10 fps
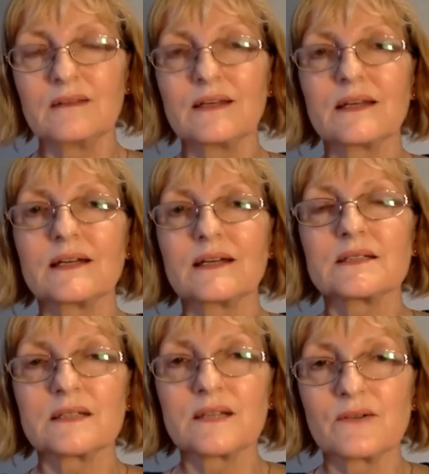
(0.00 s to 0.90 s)
that
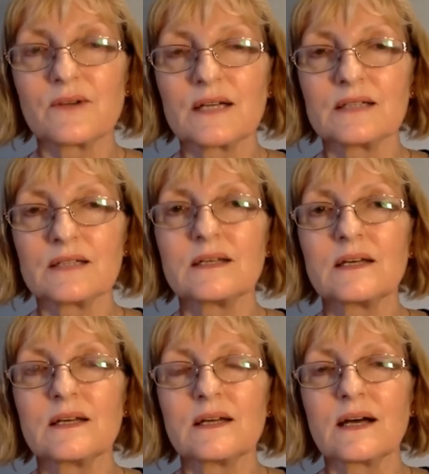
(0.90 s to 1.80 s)
antakarana
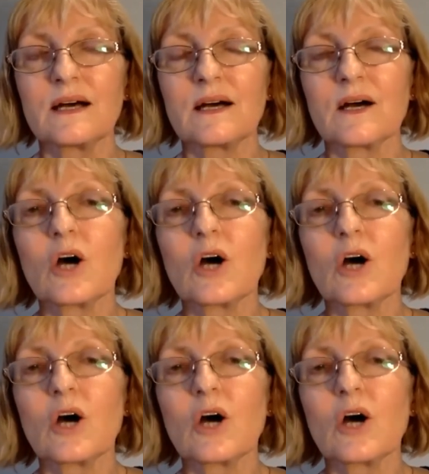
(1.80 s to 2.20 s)
uh,